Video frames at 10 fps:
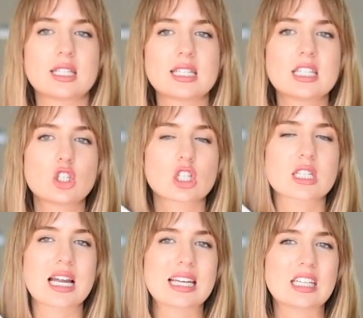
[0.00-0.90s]
This is
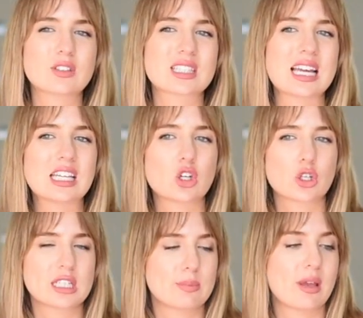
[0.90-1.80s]
just slightly
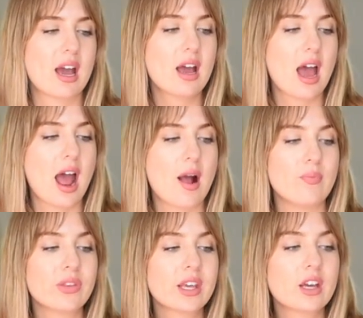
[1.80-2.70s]

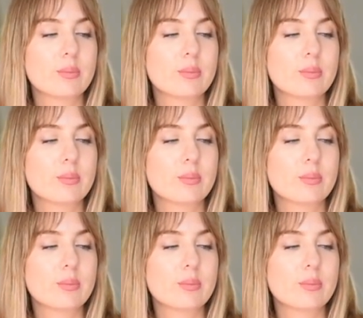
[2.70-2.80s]
crispier,